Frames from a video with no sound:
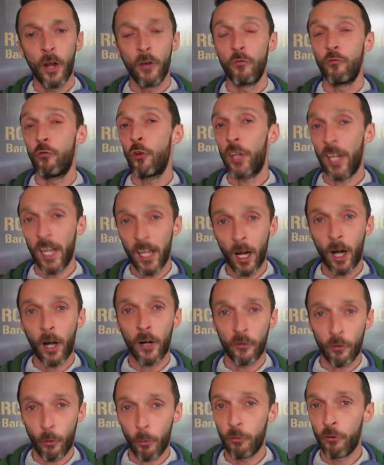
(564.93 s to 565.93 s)
Rookie
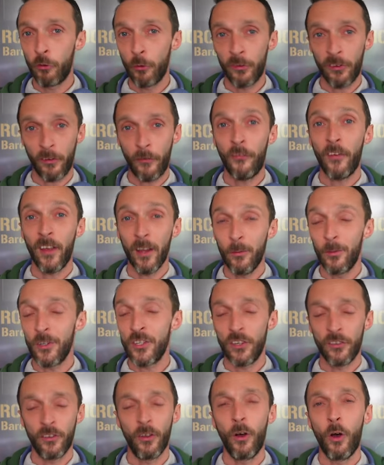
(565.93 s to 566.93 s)
cards also is a thing,
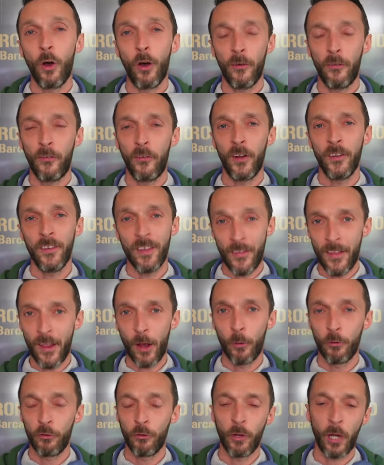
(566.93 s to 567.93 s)
which is a lot of fun. They
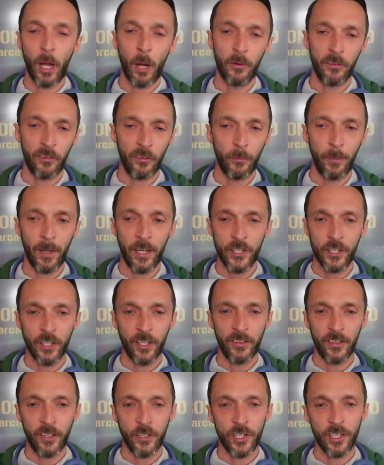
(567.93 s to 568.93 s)
also count as a special
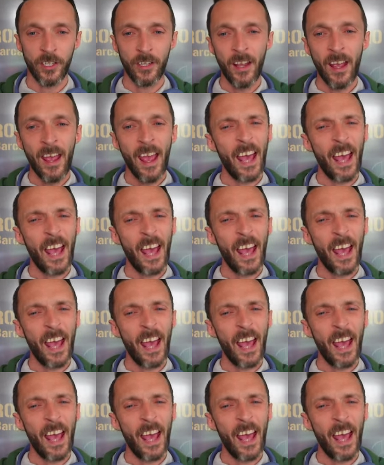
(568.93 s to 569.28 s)
edition.